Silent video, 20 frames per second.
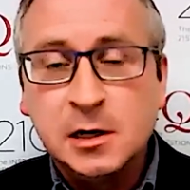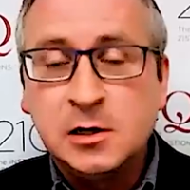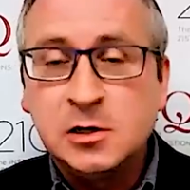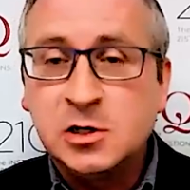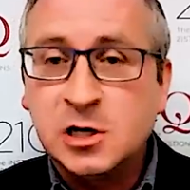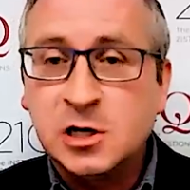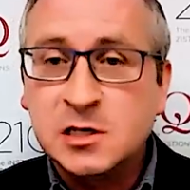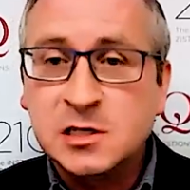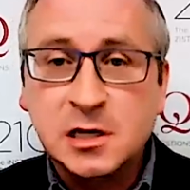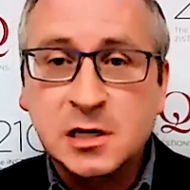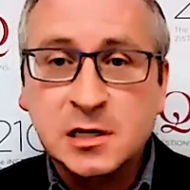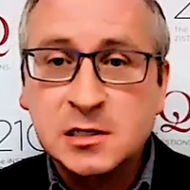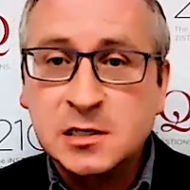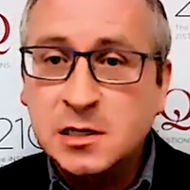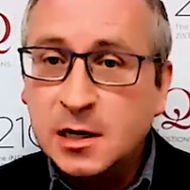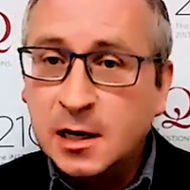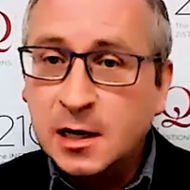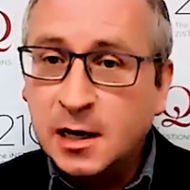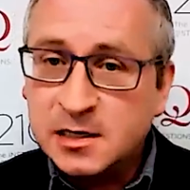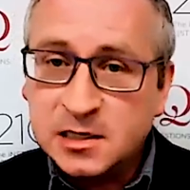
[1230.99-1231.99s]
Just
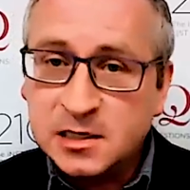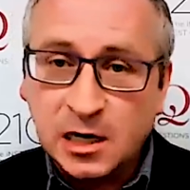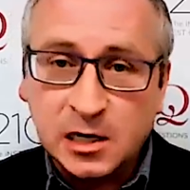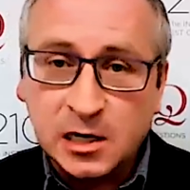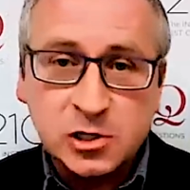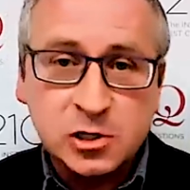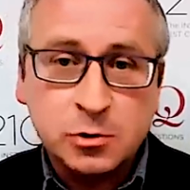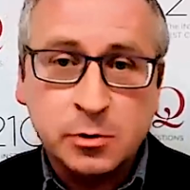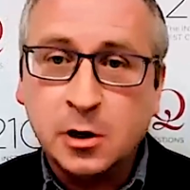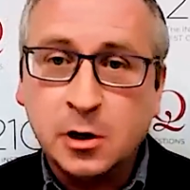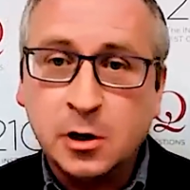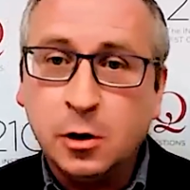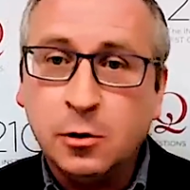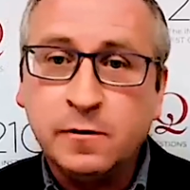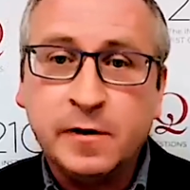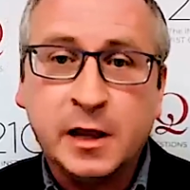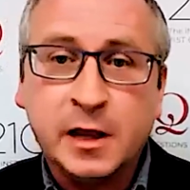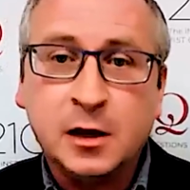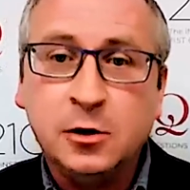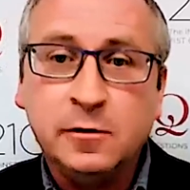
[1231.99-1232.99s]
as a century ago,
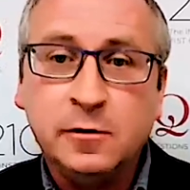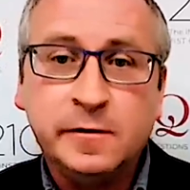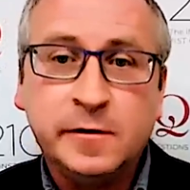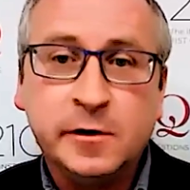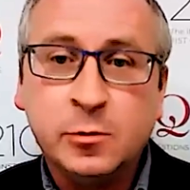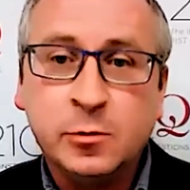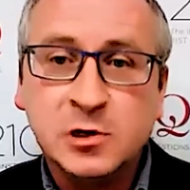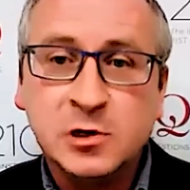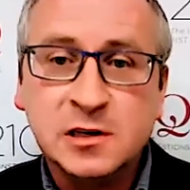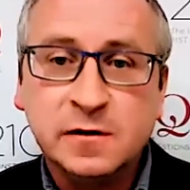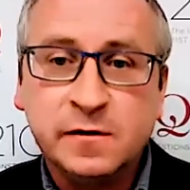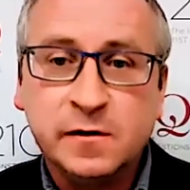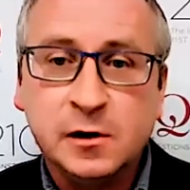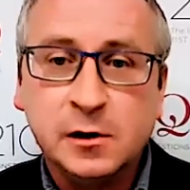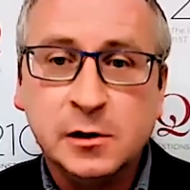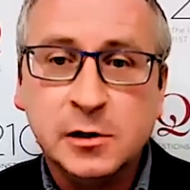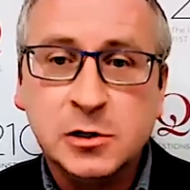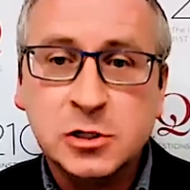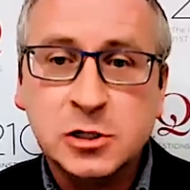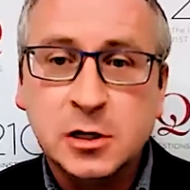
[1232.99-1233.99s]
Vancouver was a
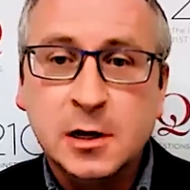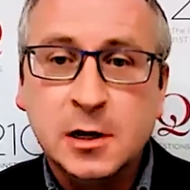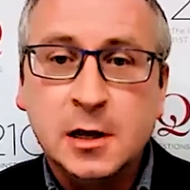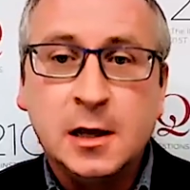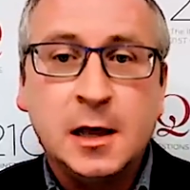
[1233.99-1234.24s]
village